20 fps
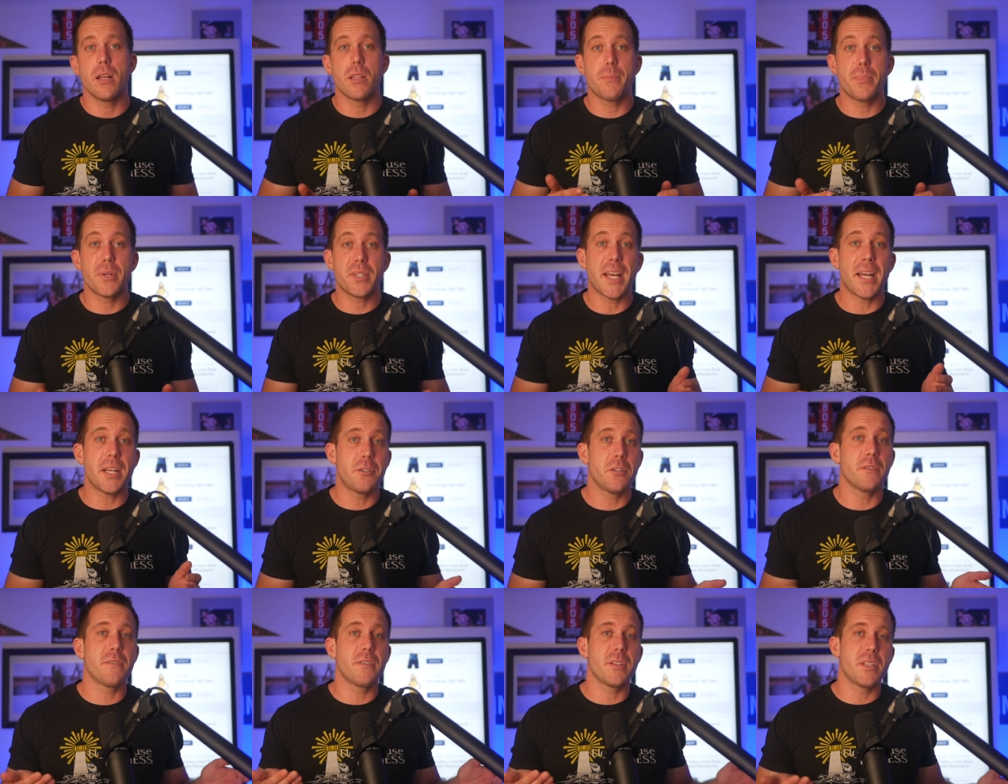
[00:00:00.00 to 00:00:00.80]
The
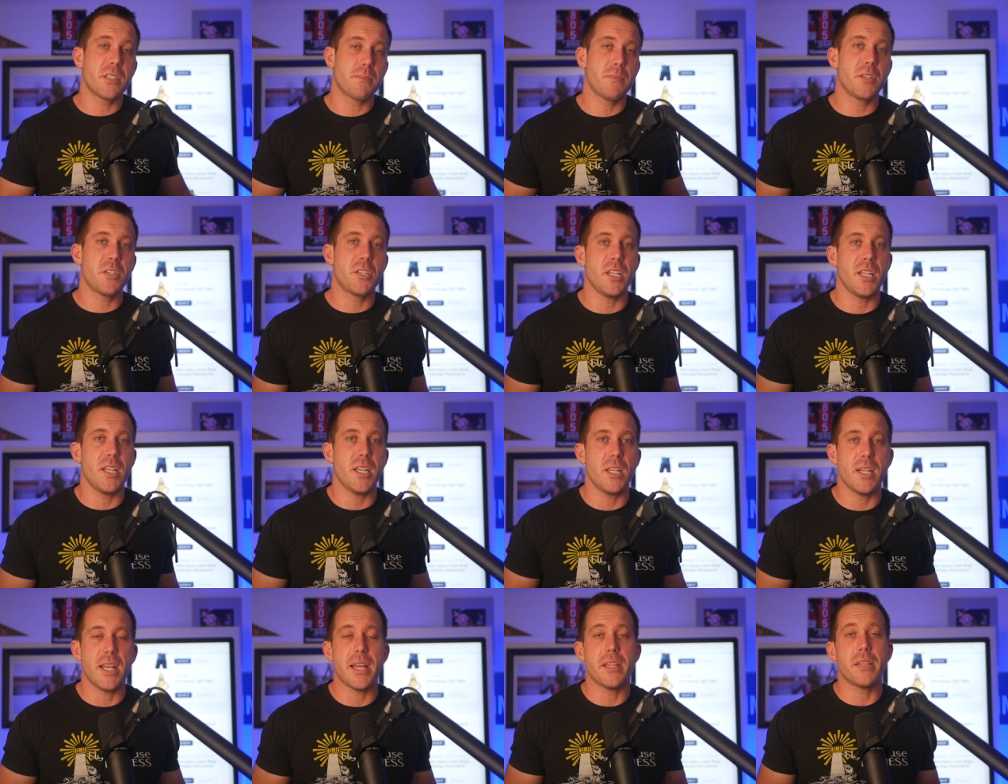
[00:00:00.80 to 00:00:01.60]
potential for this
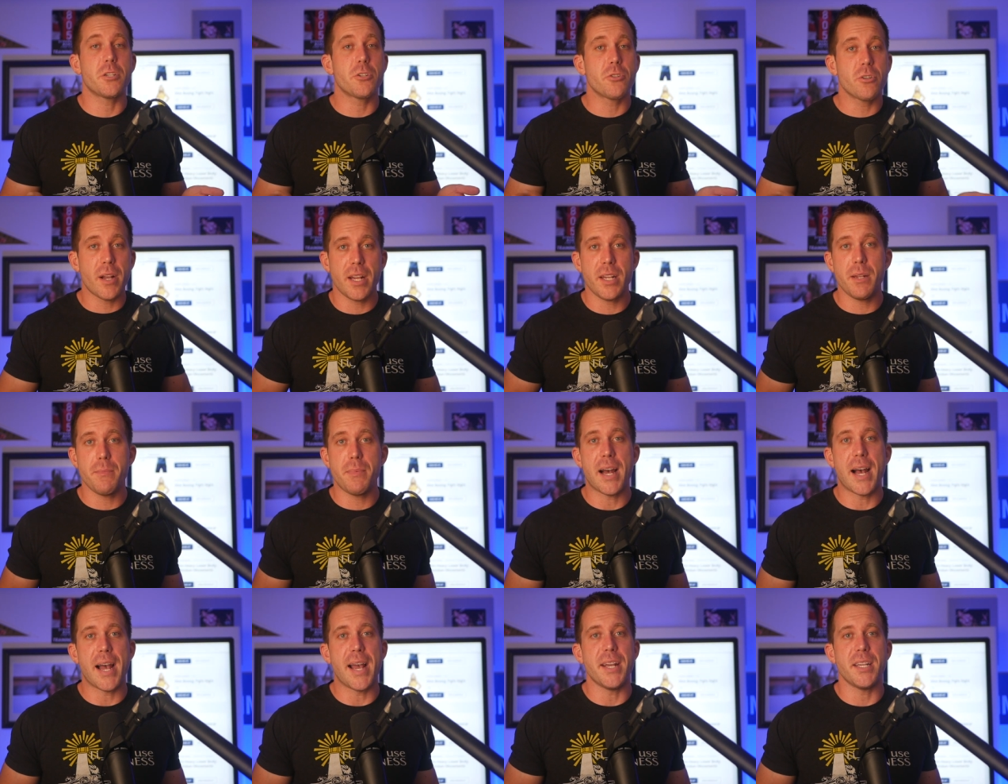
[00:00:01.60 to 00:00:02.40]
machine and the training
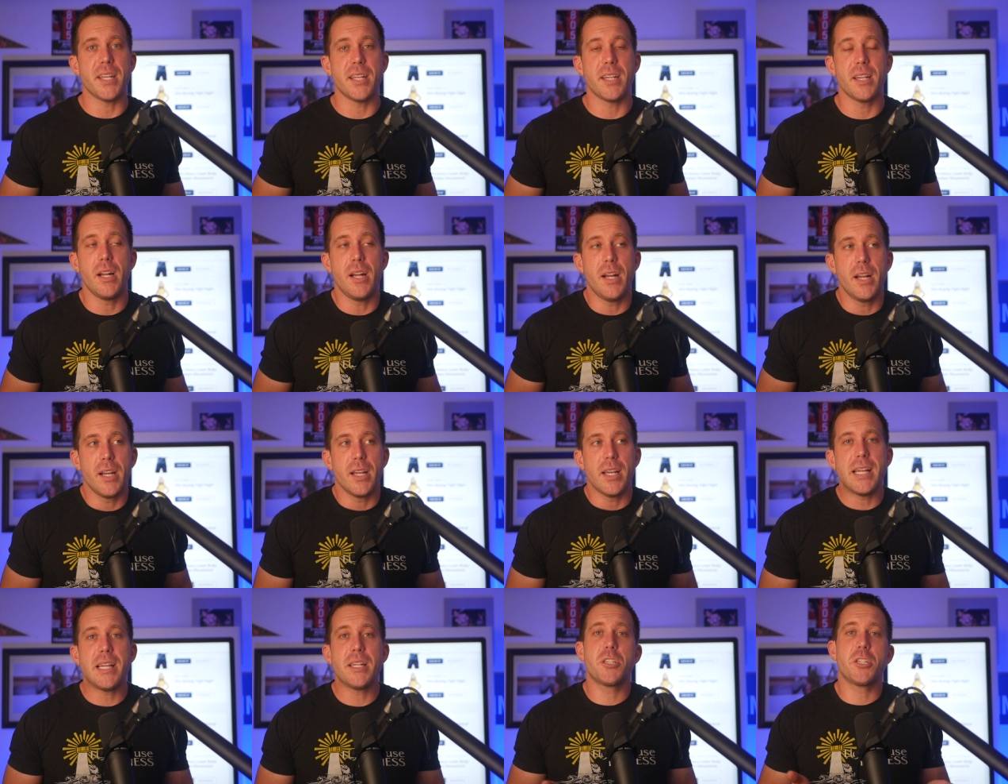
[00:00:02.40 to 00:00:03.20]
behind it
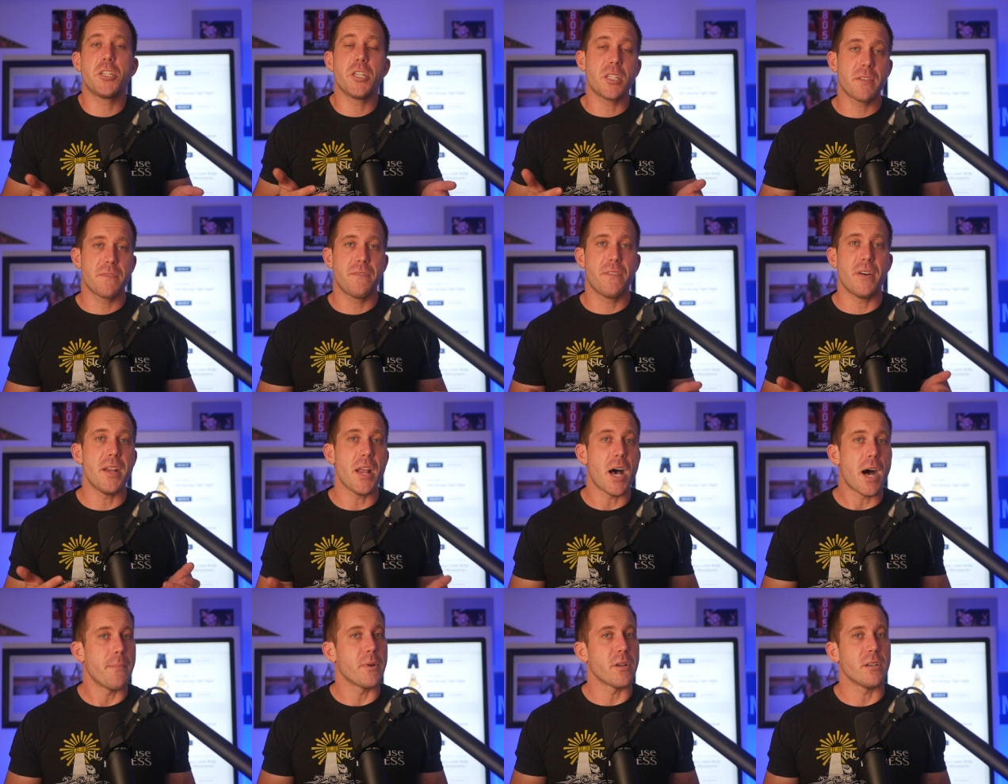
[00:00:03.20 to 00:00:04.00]
It's just
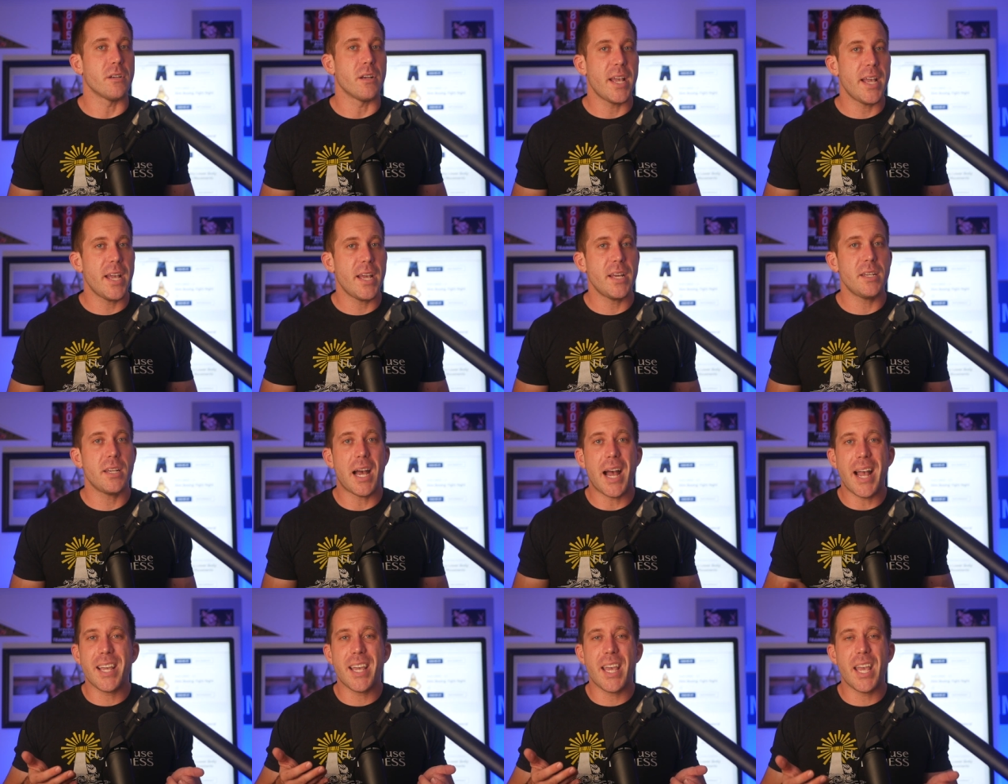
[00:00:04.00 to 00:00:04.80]
phenomenal, and
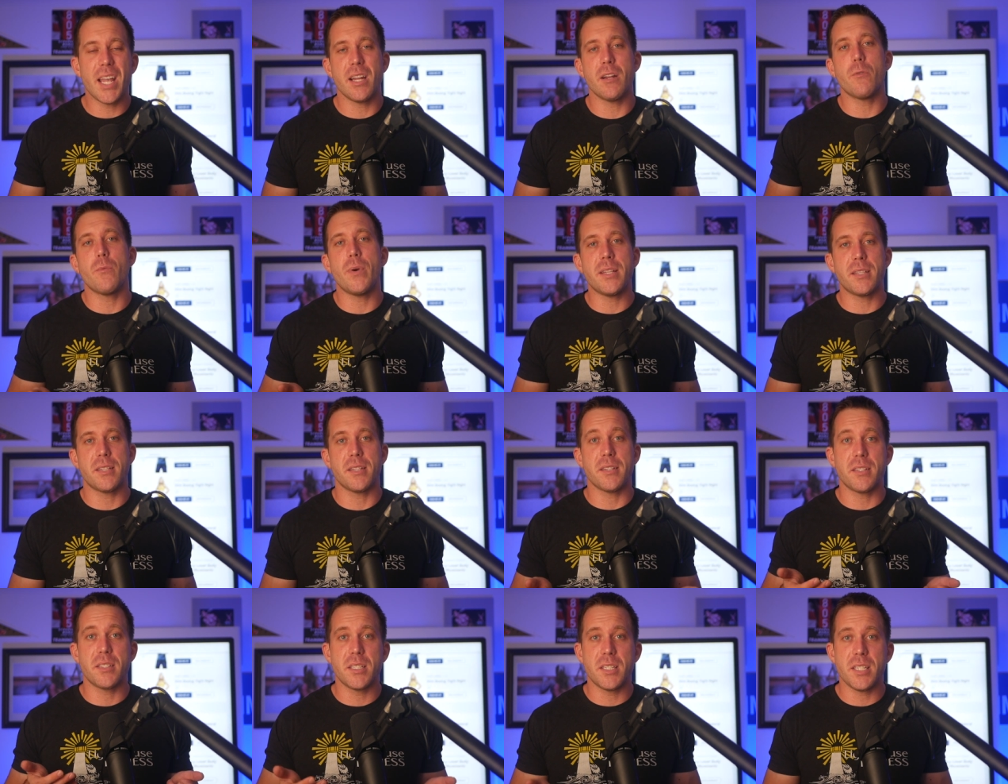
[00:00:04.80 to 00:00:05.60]
I can't wait
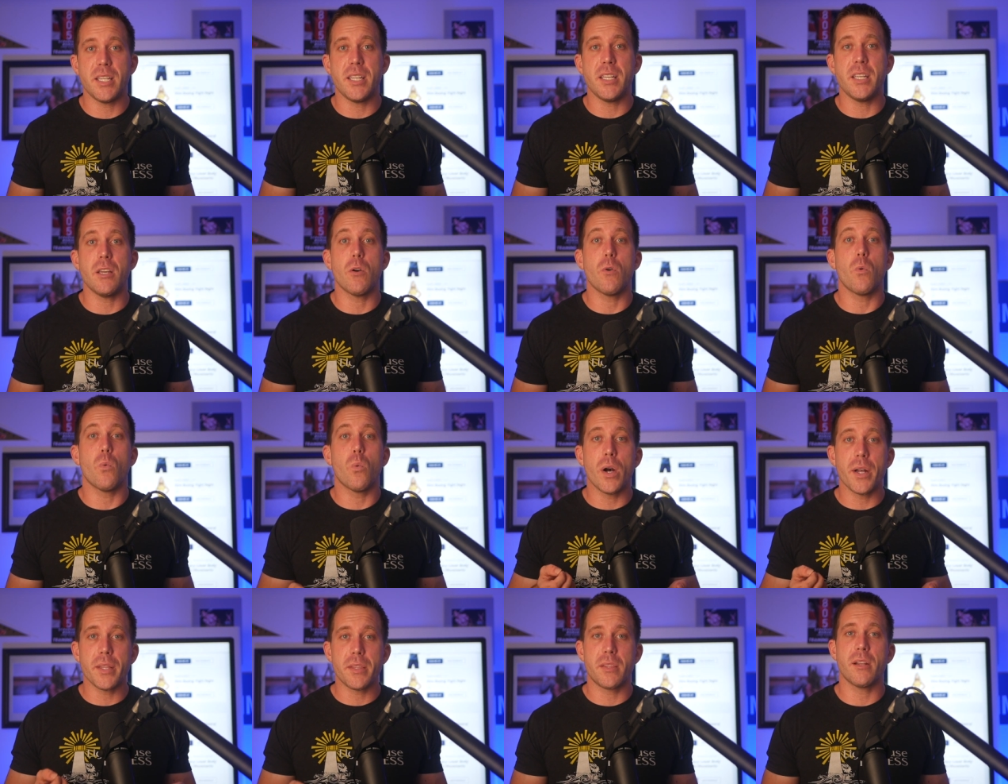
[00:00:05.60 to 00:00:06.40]
to see
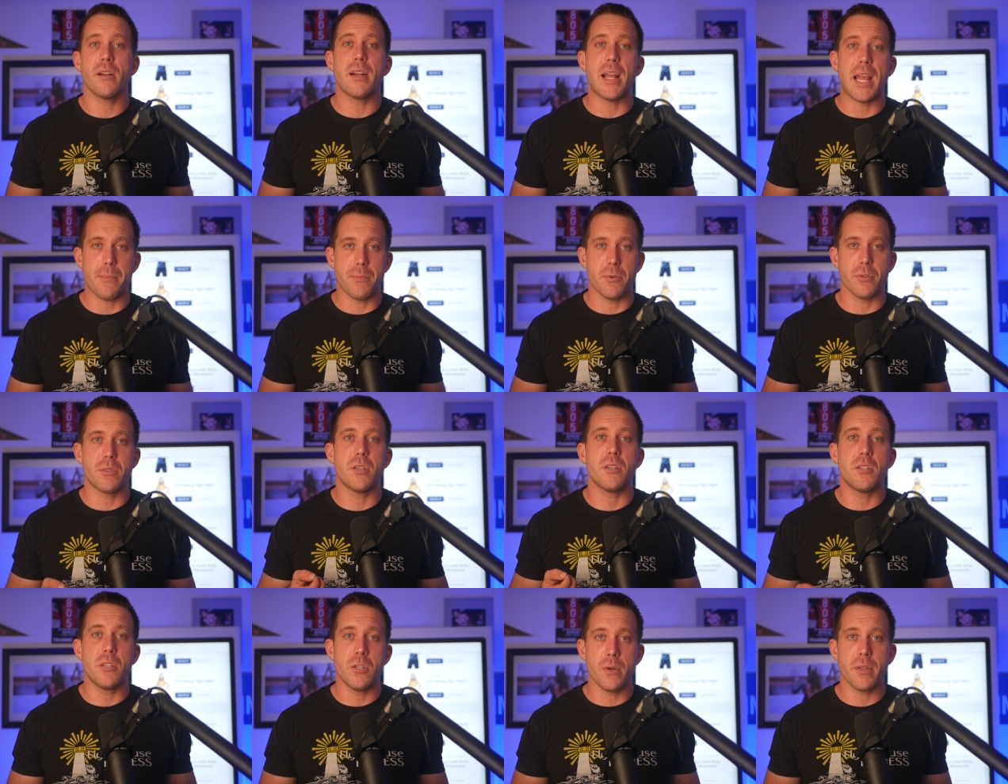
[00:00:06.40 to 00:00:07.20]
what they're able
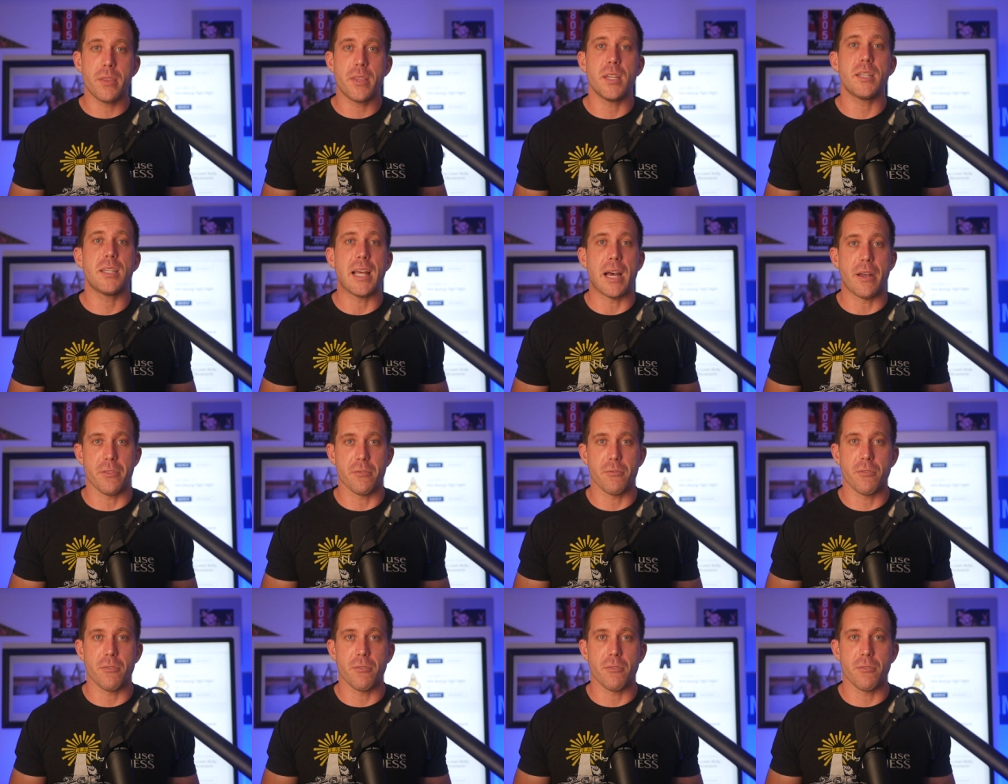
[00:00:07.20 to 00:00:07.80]
to do with it down the